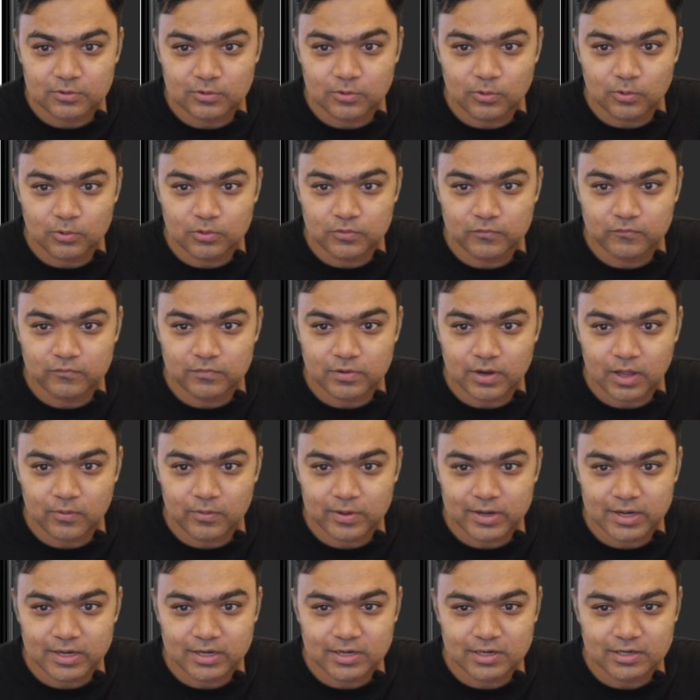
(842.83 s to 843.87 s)
go to flower
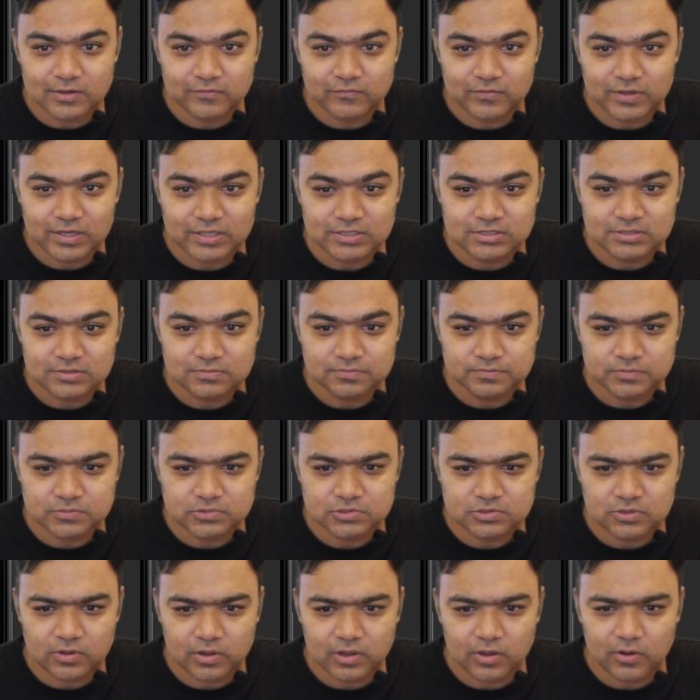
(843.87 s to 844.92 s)
identification.
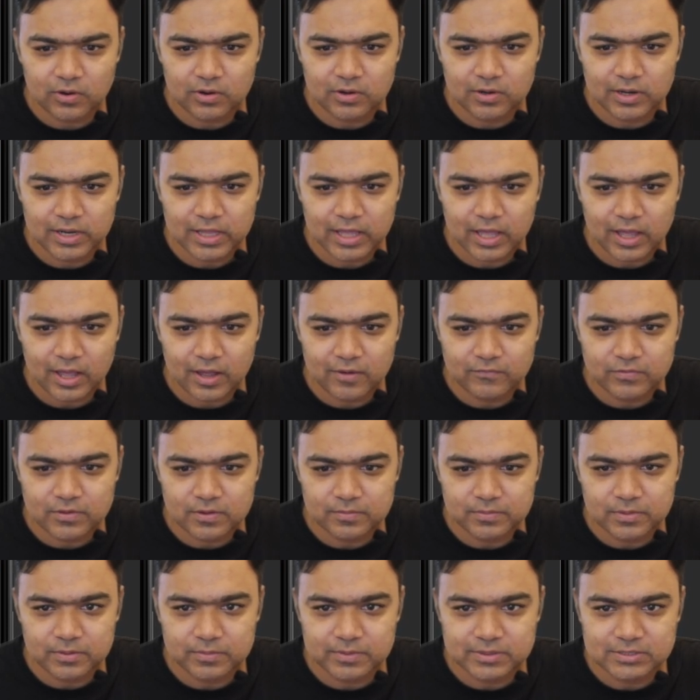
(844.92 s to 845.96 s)
So I already have some
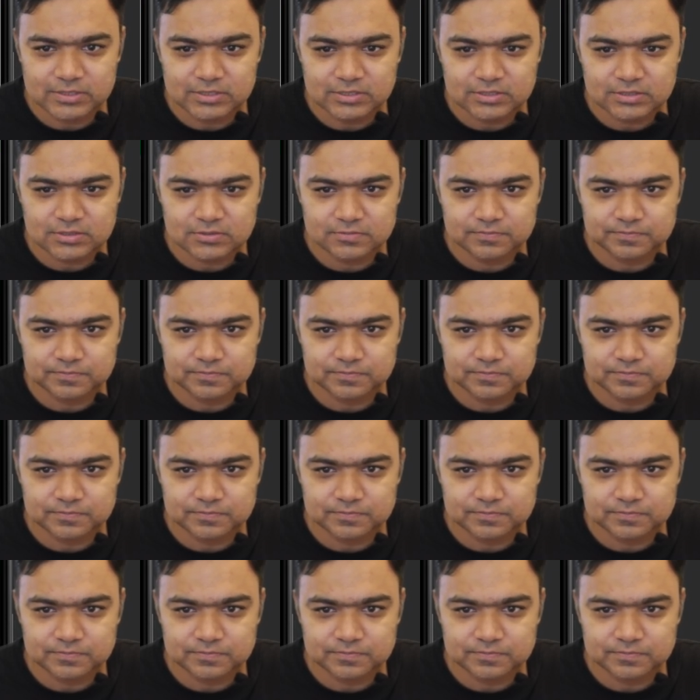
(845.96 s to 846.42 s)
images